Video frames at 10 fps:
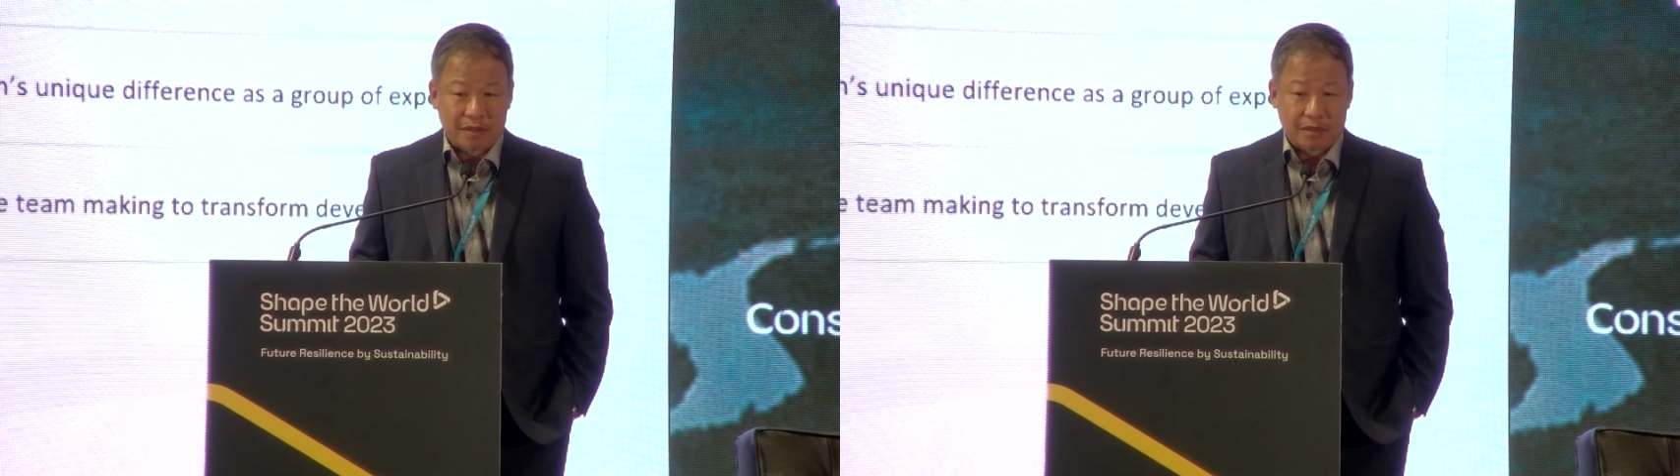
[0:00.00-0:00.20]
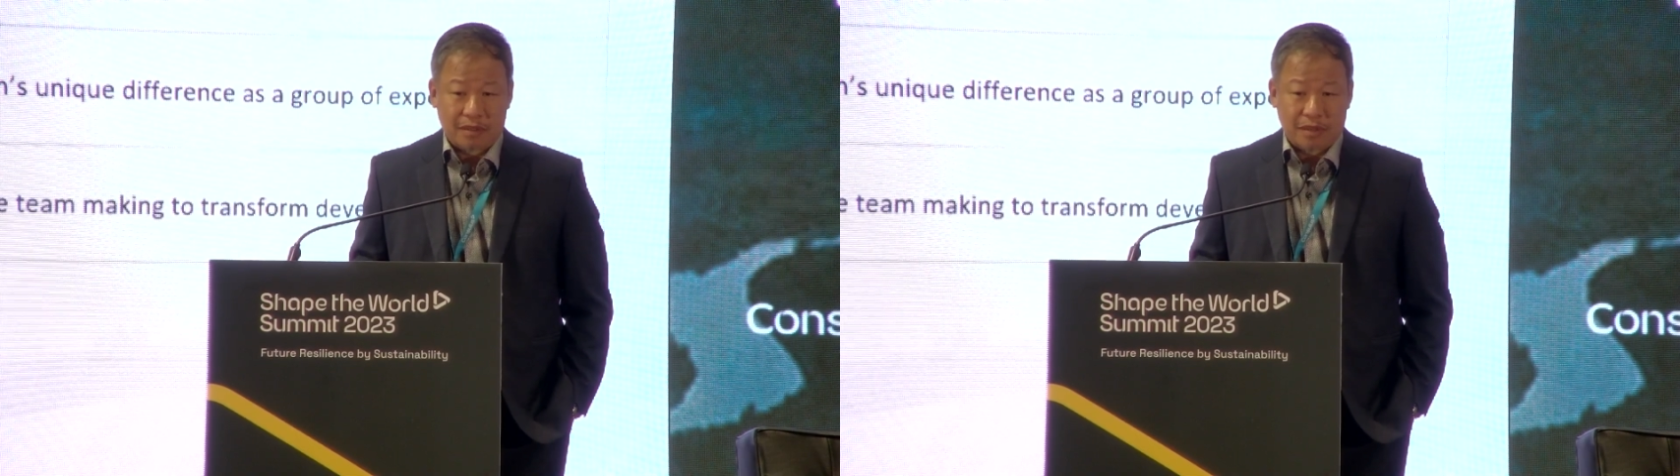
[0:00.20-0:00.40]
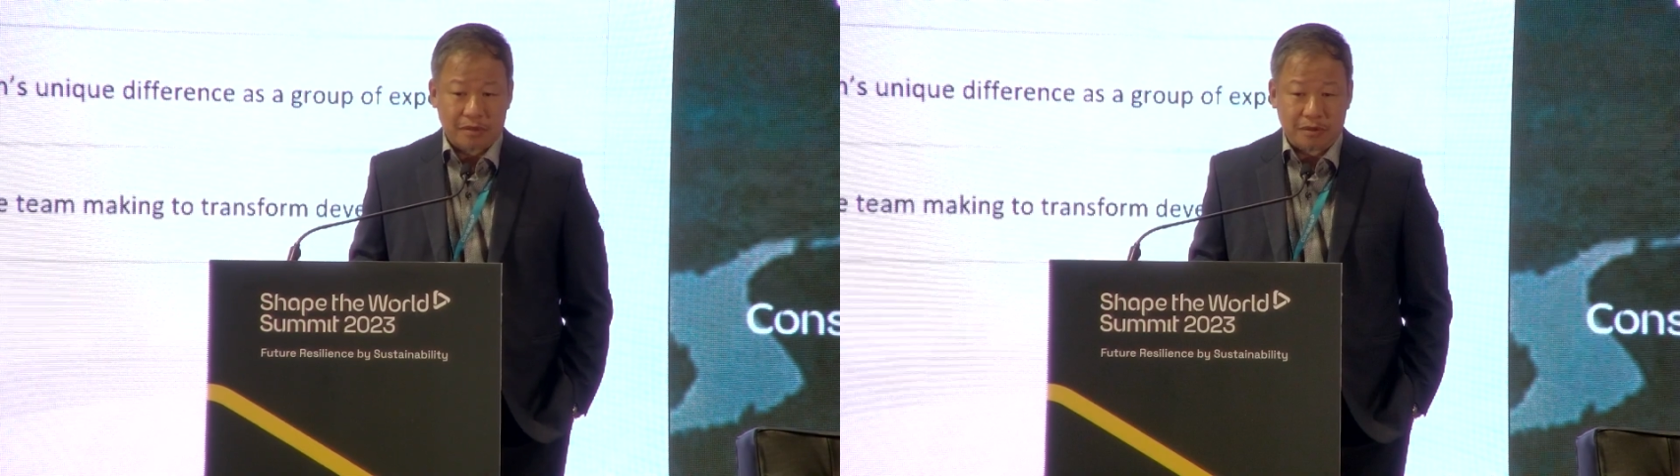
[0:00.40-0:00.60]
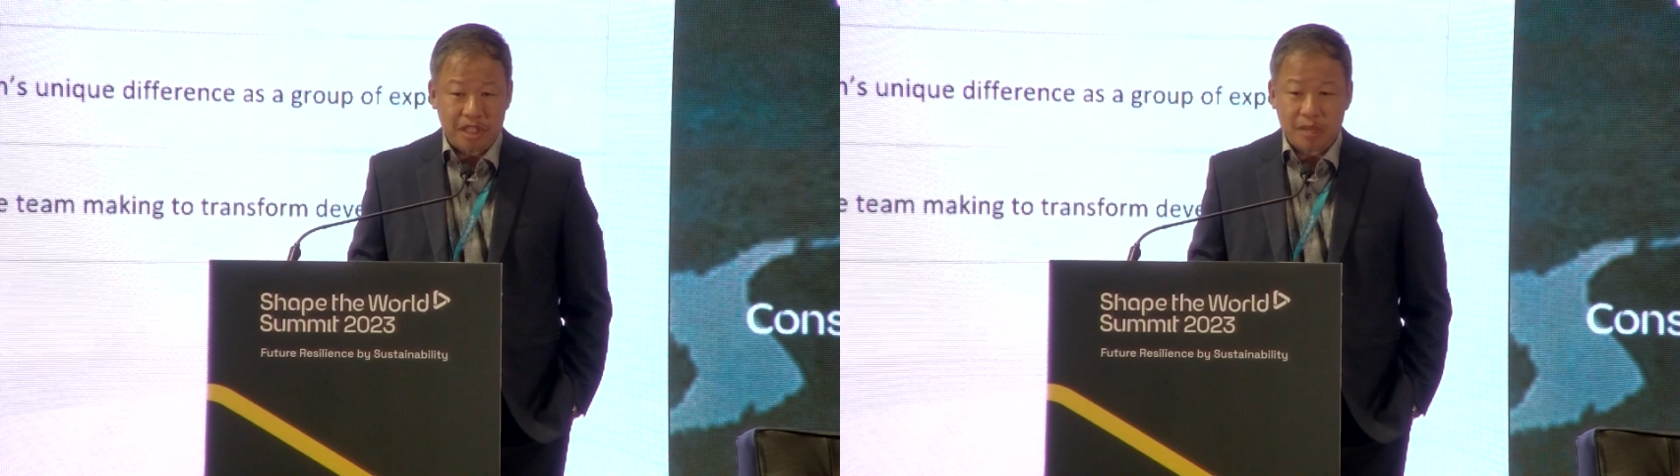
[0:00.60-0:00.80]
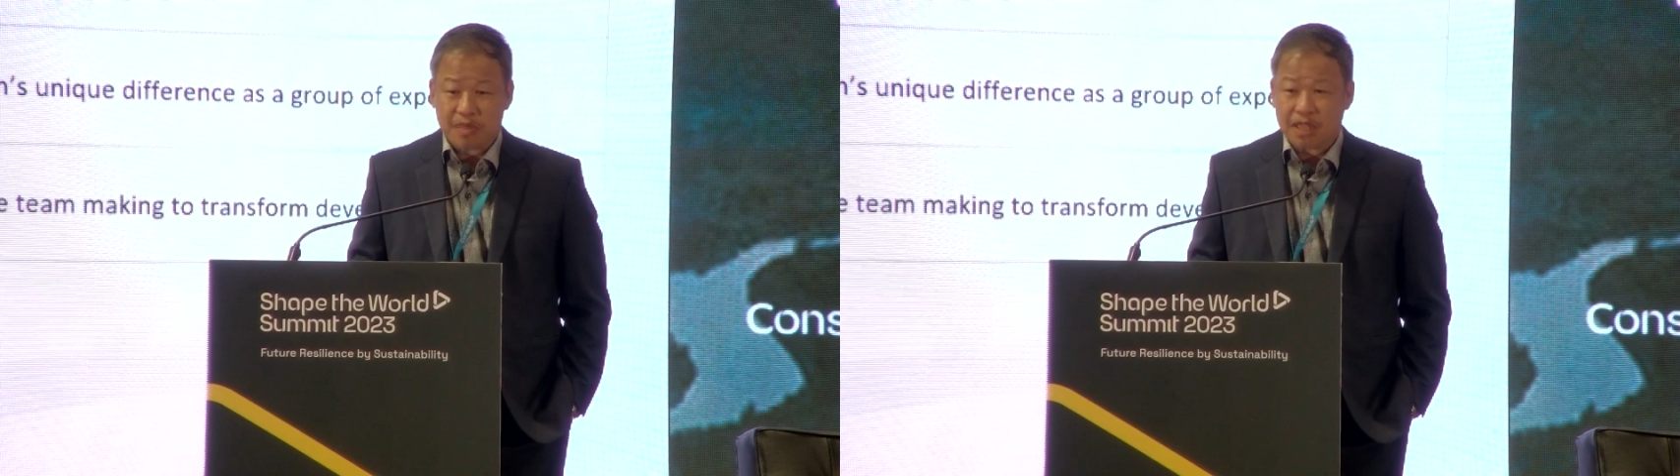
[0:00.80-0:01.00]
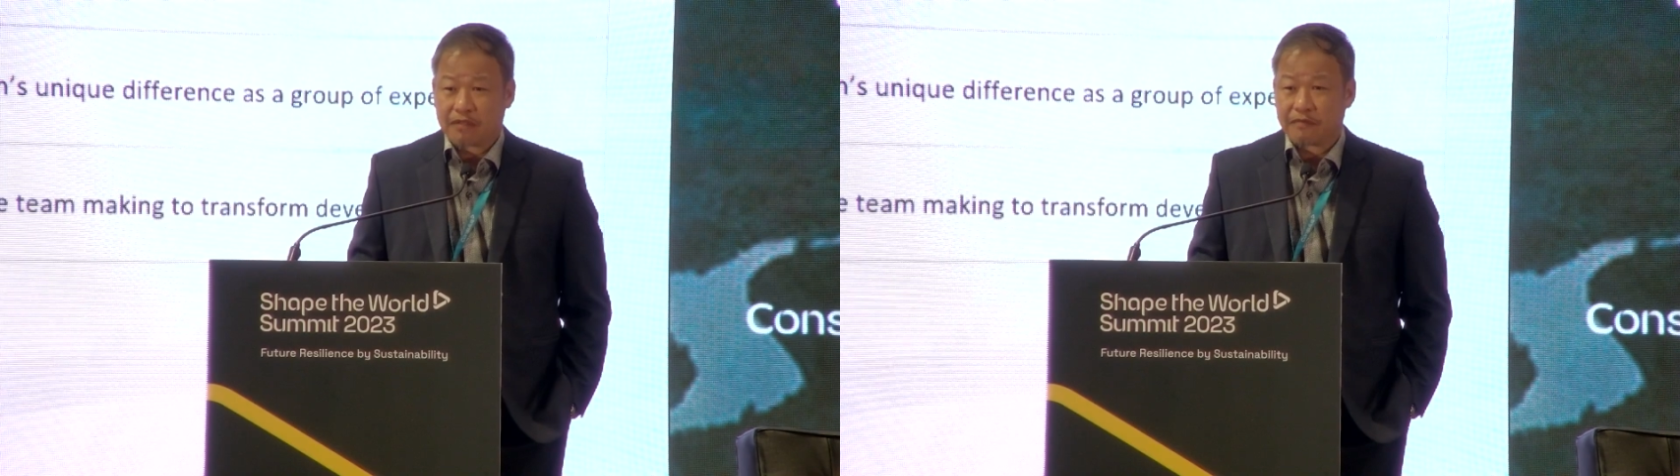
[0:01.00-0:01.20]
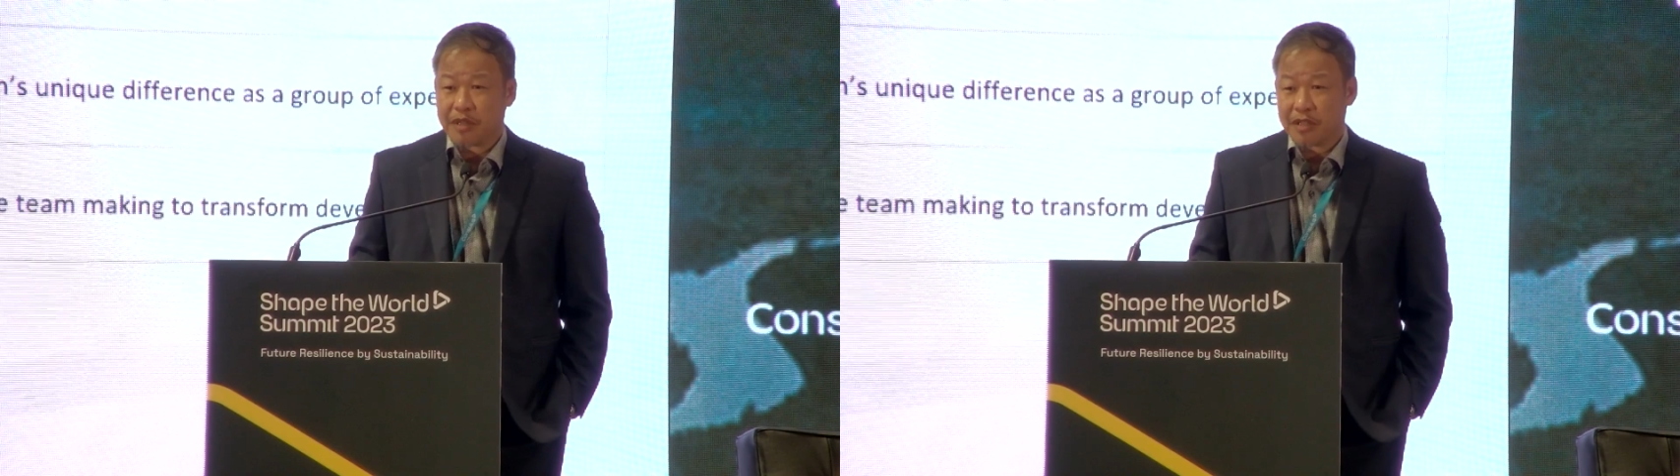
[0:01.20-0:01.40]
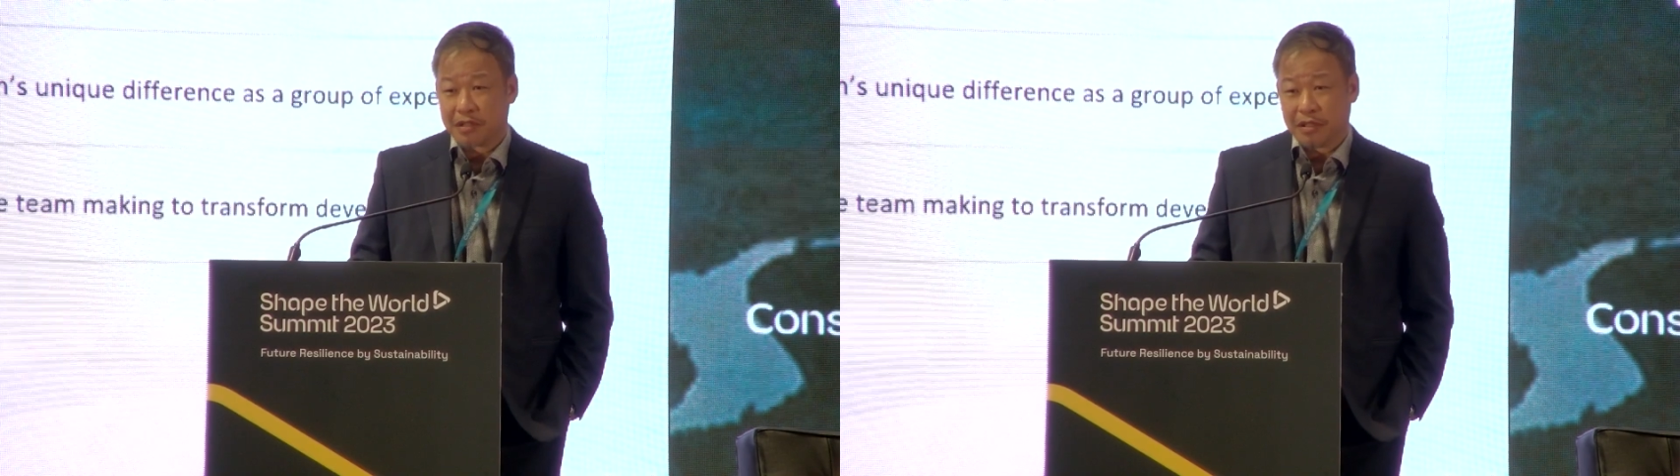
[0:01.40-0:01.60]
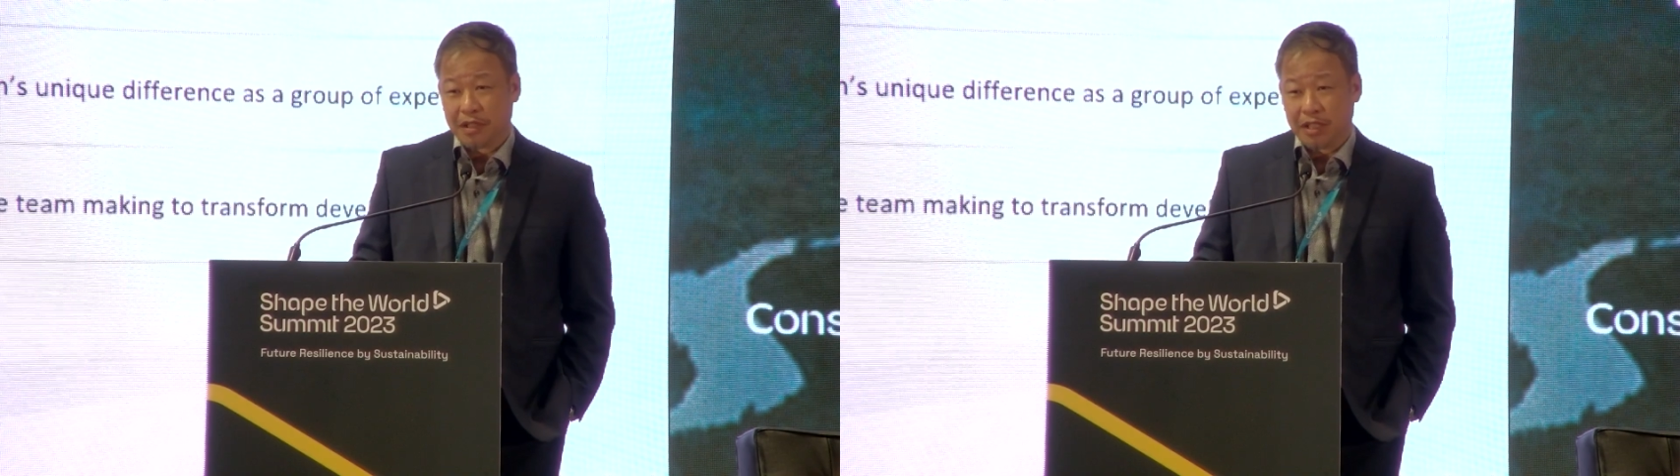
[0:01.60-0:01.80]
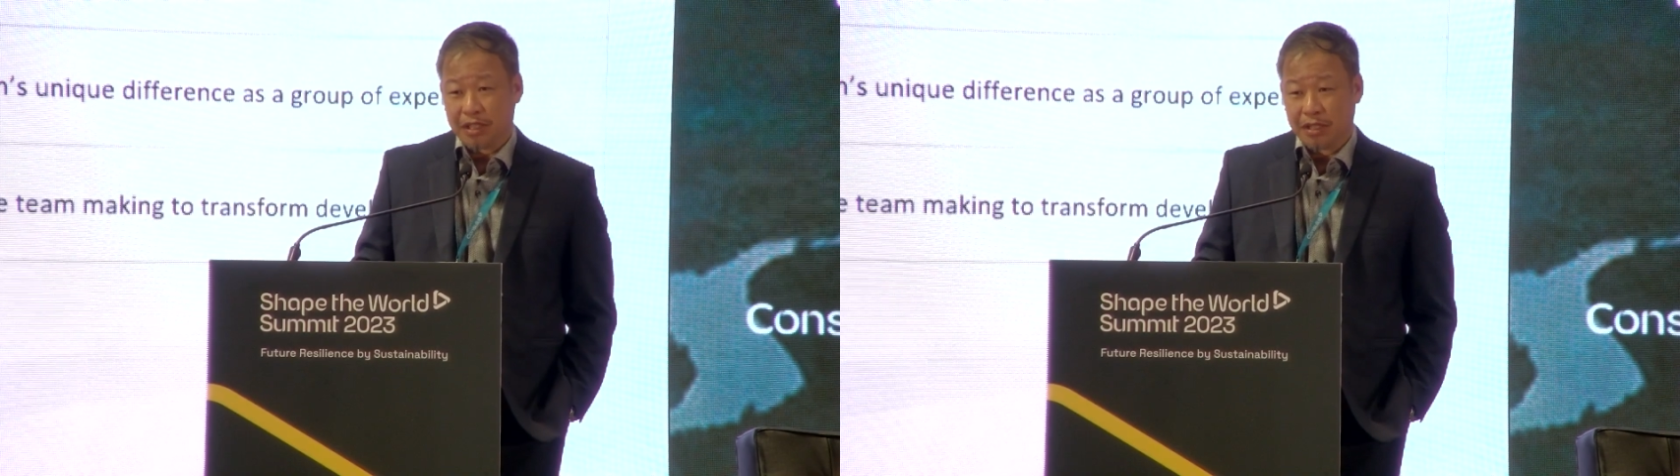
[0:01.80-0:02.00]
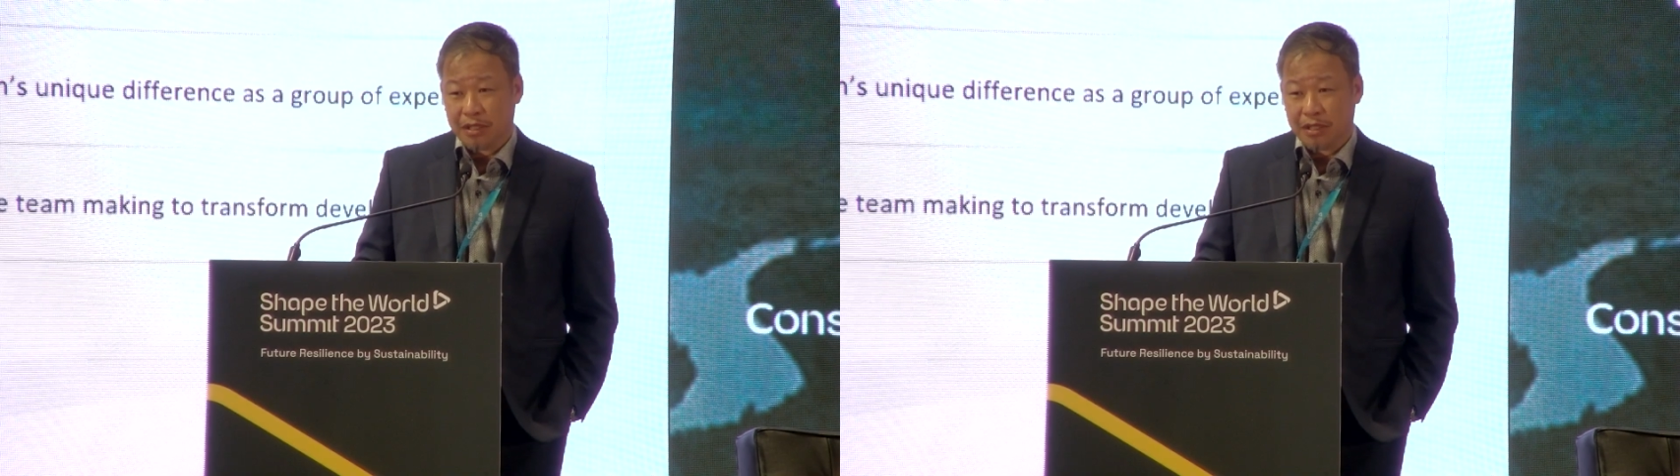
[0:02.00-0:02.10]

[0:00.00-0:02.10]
Dato' Chris himself personally,